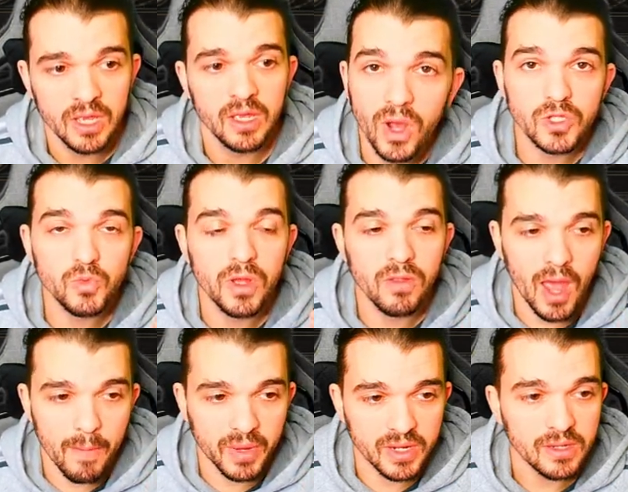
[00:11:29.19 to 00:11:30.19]
what will
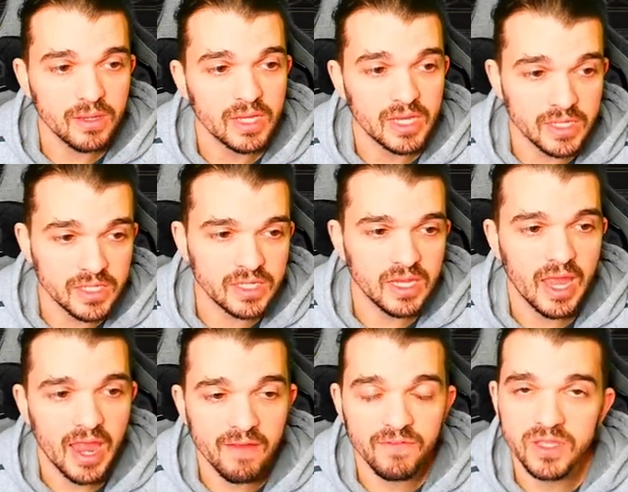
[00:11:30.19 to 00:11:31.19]
happen is
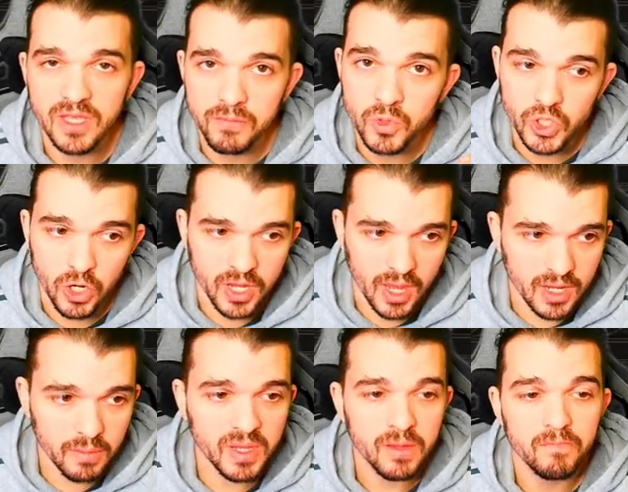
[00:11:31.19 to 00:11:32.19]
every time you shock an
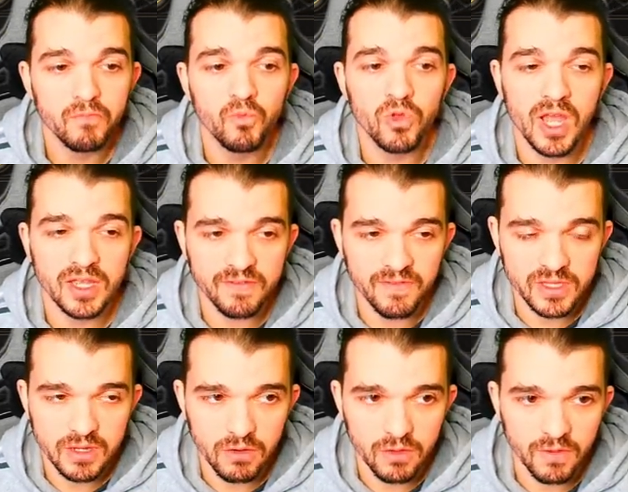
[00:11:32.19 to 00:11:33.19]
enemy, will
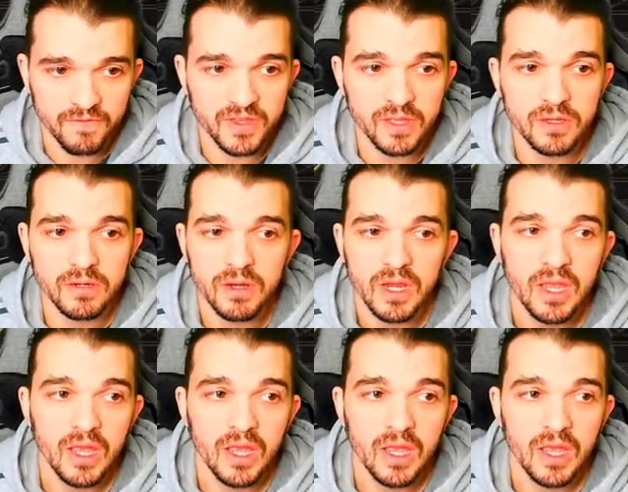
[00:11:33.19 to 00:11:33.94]
activate Herald of Thunder,